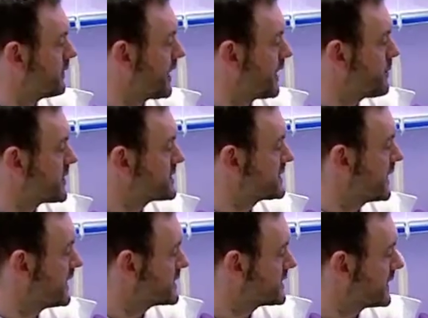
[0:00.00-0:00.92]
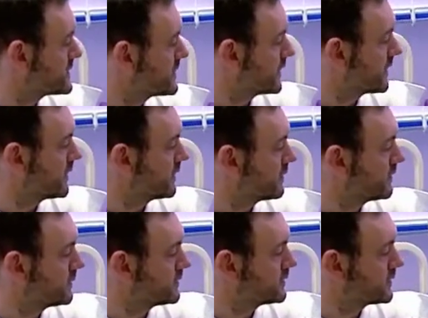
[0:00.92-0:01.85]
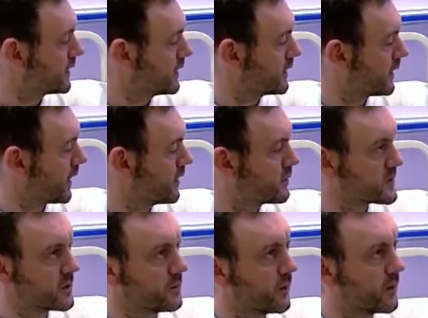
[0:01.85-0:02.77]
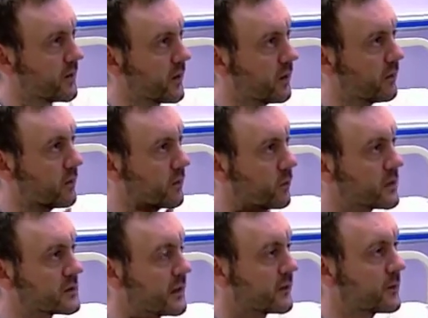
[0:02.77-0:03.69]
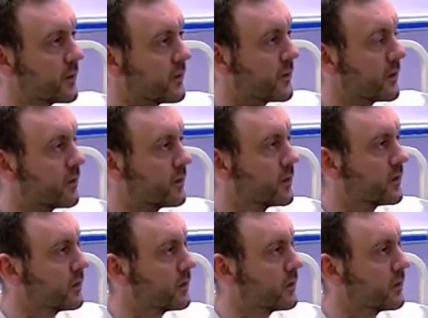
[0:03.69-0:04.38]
How much of that is actually going to going to go to my thyroid? What's left of my thyroid?